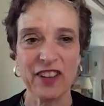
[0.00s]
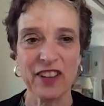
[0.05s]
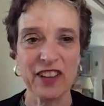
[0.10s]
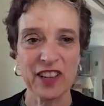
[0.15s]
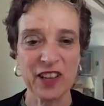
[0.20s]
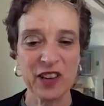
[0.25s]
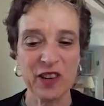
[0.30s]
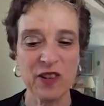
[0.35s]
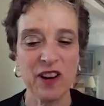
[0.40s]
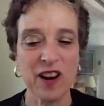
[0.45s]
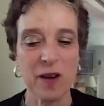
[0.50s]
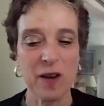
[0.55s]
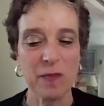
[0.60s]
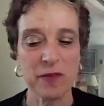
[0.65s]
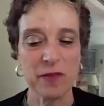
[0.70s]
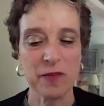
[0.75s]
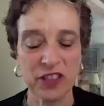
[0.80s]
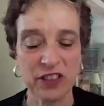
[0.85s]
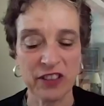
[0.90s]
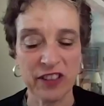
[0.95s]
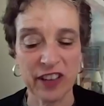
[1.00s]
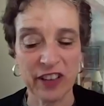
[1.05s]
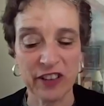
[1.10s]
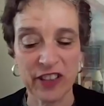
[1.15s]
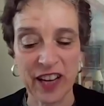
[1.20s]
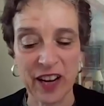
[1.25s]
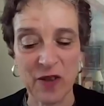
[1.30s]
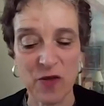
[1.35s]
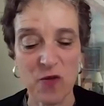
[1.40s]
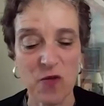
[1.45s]
a new opportunity,
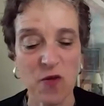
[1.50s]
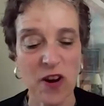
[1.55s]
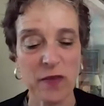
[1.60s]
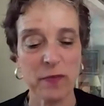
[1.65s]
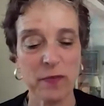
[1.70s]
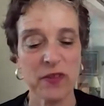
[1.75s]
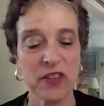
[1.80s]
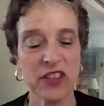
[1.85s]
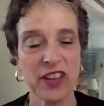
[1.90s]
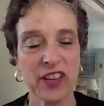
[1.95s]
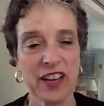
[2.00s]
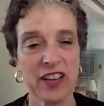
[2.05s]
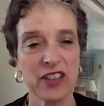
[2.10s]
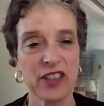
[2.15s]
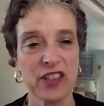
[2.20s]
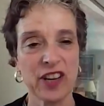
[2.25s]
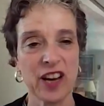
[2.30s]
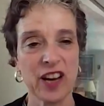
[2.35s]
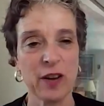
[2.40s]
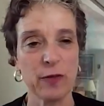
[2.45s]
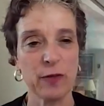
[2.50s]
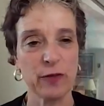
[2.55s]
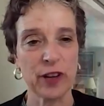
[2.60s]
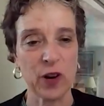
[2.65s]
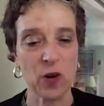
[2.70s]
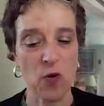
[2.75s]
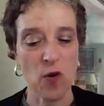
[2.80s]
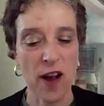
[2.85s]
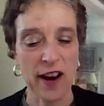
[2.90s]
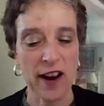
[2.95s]
Odette, what percentage of
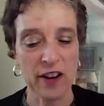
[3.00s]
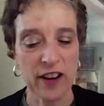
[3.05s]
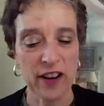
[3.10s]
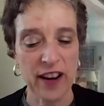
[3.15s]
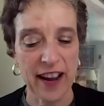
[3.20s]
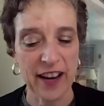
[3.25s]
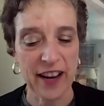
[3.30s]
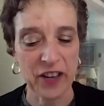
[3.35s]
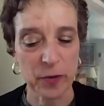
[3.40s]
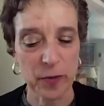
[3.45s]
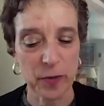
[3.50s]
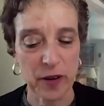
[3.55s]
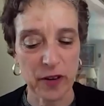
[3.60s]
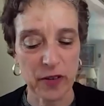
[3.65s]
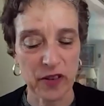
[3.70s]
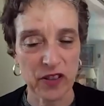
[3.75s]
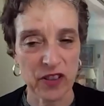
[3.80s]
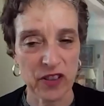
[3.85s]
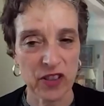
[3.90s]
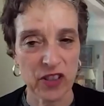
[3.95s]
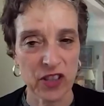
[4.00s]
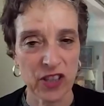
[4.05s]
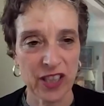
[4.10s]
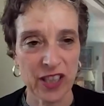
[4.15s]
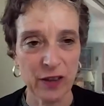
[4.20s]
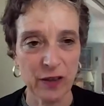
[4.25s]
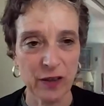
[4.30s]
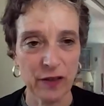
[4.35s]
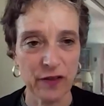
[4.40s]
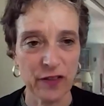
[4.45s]
required attributes do
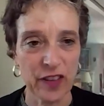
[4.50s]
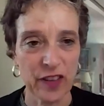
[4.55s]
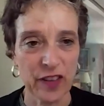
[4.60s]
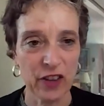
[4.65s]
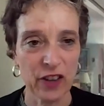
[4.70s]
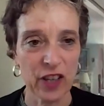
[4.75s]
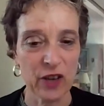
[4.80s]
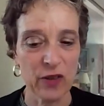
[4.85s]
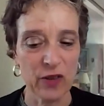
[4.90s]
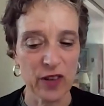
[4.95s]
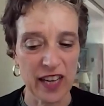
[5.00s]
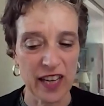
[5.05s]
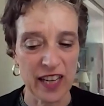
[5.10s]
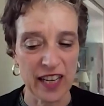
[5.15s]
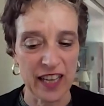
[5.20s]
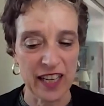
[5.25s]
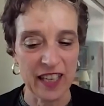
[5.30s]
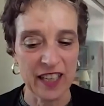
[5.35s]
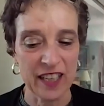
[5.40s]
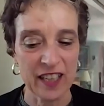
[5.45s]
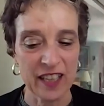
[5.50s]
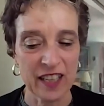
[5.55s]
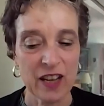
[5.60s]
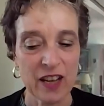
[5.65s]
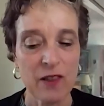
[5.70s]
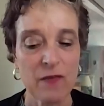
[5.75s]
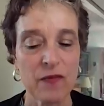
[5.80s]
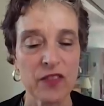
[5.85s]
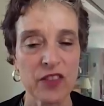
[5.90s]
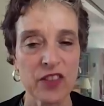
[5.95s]
you feel you need
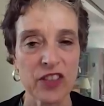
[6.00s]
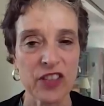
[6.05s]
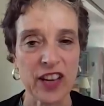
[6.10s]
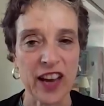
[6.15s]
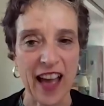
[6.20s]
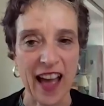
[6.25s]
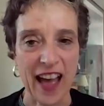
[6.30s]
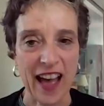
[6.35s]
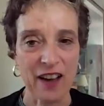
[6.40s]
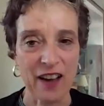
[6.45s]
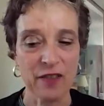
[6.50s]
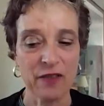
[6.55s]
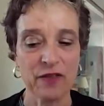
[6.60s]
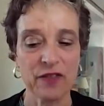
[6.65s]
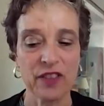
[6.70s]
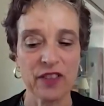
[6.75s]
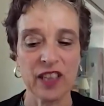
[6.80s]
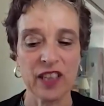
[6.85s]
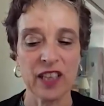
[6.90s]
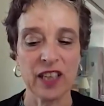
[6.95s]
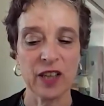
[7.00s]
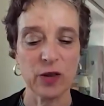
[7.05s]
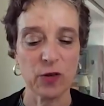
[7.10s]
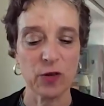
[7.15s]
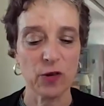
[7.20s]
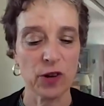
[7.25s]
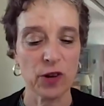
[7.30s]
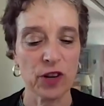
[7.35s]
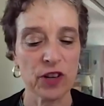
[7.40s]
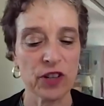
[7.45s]
to have in
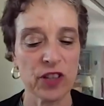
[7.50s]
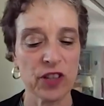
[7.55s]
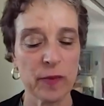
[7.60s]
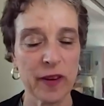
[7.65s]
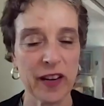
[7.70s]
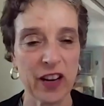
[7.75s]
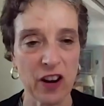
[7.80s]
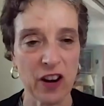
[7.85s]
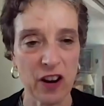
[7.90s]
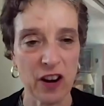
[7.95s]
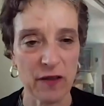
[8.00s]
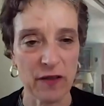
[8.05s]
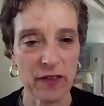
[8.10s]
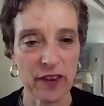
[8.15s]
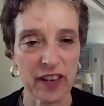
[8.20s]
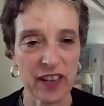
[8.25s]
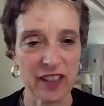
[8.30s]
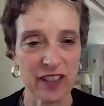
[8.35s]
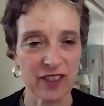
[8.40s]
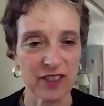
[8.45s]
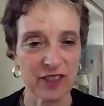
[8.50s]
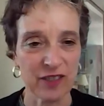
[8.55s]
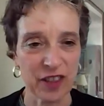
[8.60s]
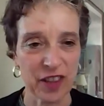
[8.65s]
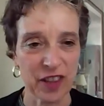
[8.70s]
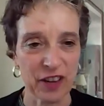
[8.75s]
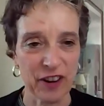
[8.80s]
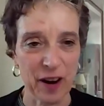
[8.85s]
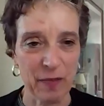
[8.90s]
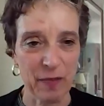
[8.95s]
order to be confident with
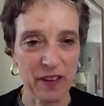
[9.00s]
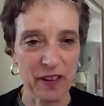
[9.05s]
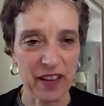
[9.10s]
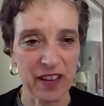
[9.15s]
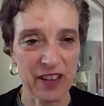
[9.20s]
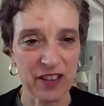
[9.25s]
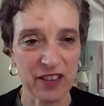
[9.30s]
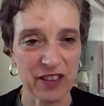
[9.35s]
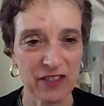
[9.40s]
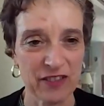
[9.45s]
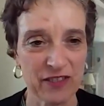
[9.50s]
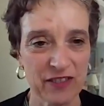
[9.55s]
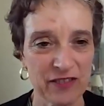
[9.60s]
your application?